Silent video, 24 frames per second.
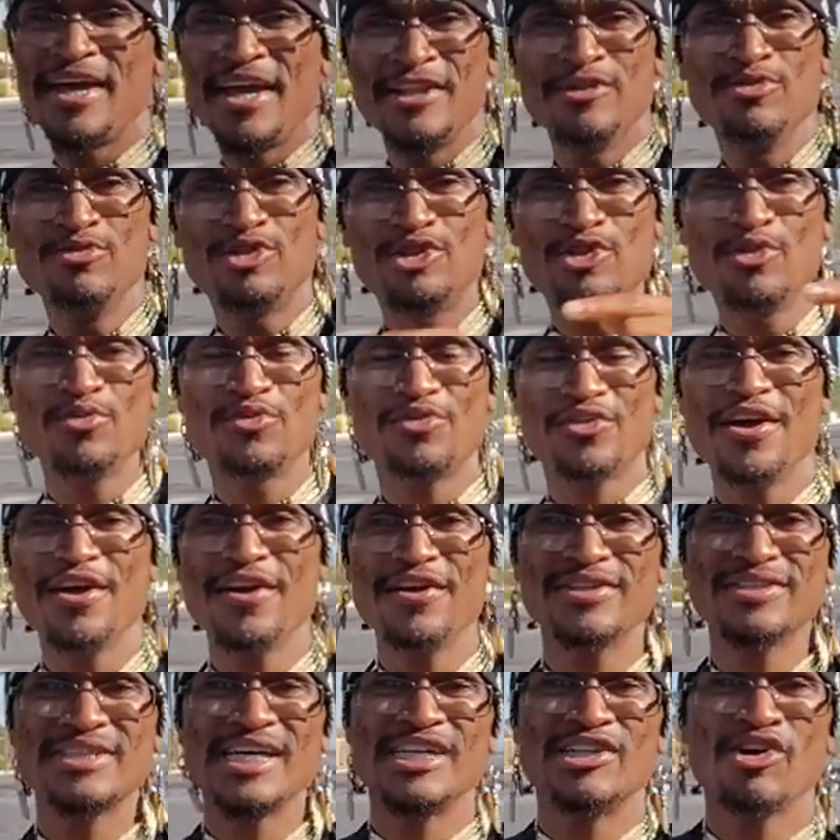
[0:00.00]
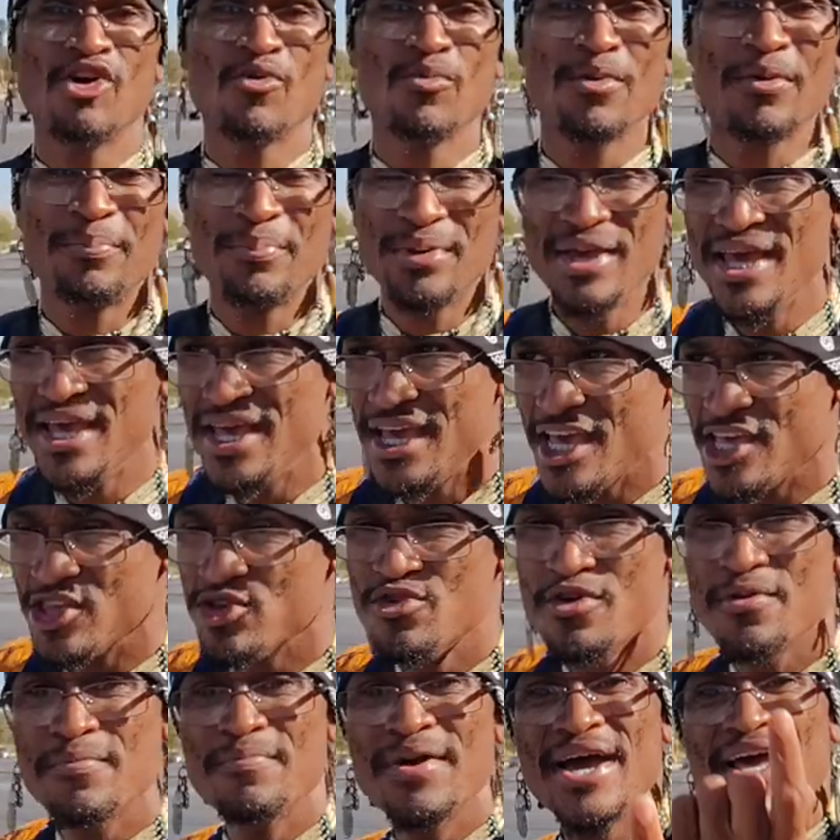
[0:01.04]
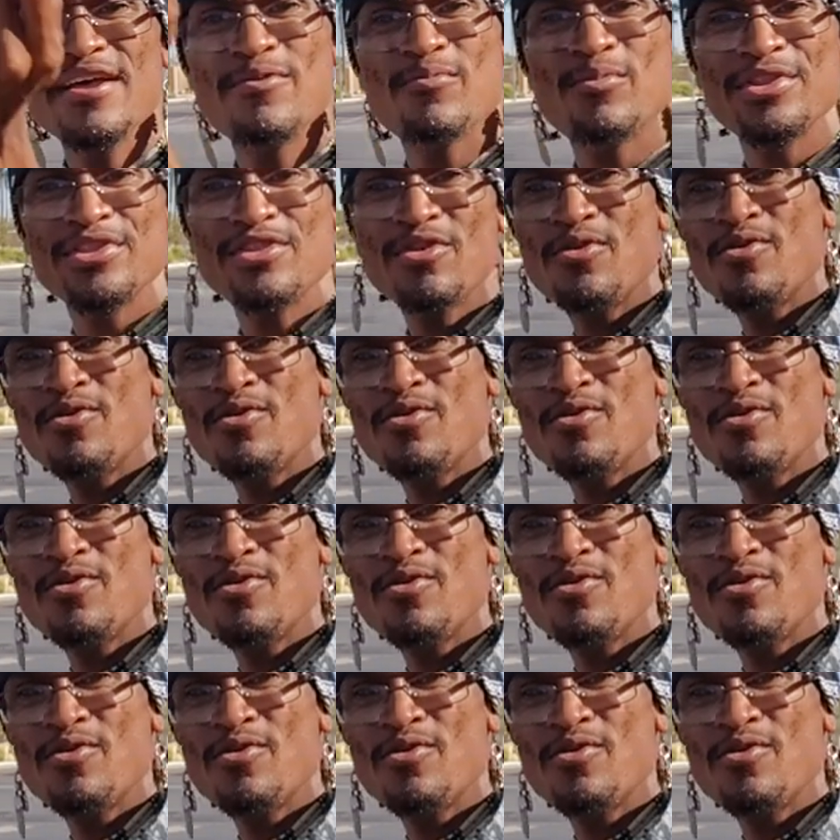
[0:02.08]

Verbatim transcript: And you two thirds that don't repent and you're embedded with